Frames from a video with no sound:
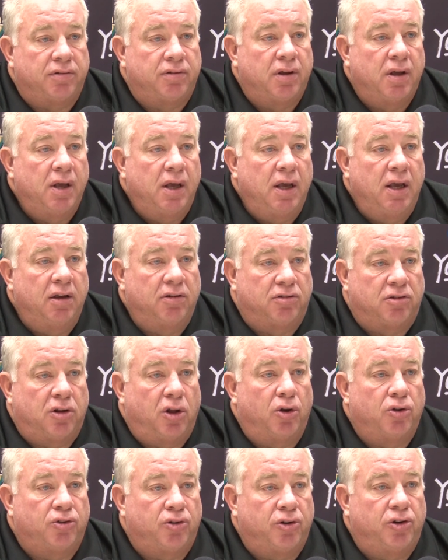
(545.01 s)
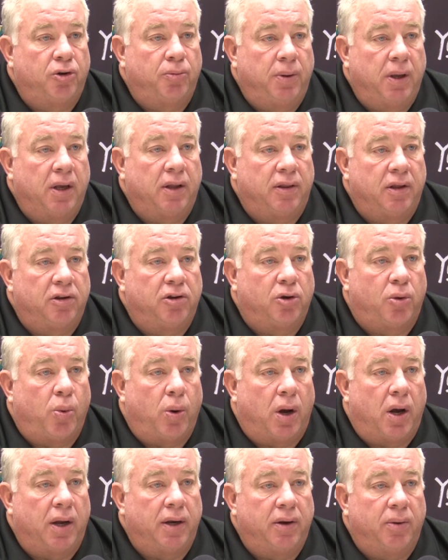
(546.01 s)
is closer to being the
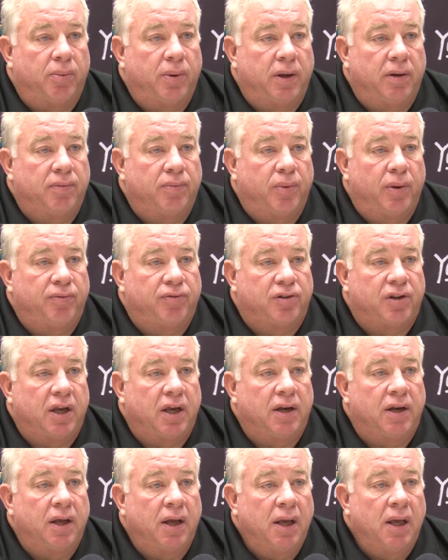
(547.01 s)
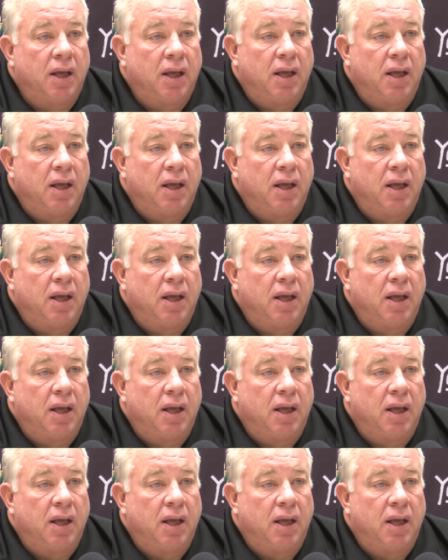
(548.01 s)
Jaquan that we've seen,